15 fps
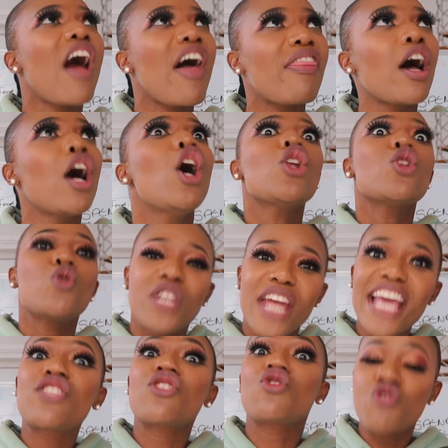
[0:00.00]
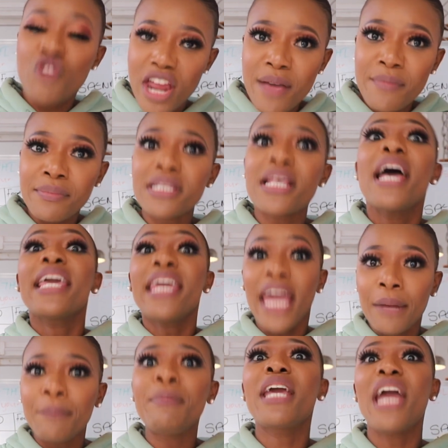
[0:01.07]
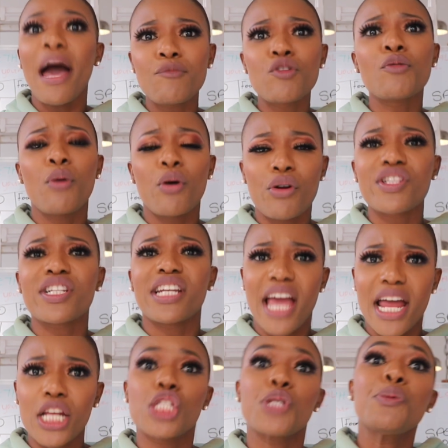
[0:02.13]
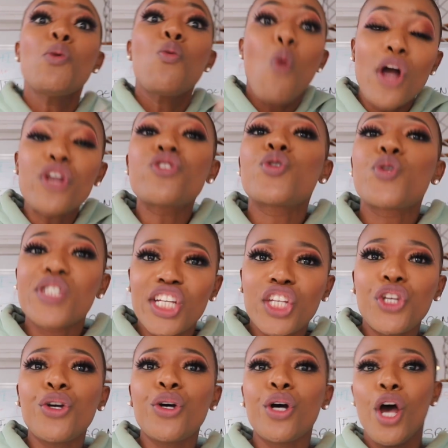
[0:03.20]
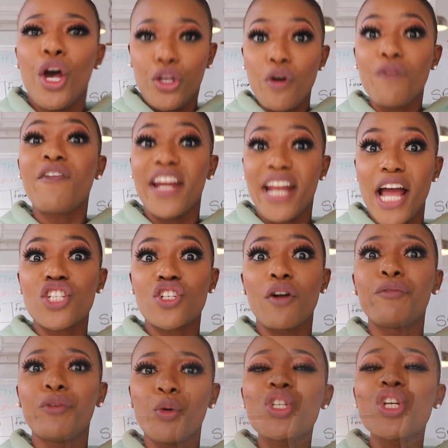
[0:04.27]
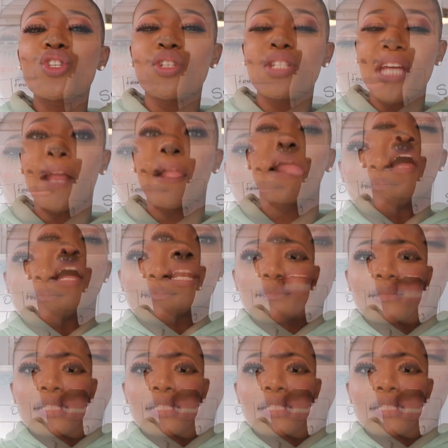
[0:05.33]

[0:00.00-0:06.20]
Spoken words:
Rather, today's dreams can become tomorrow's reality. We want you to secure your financial future today.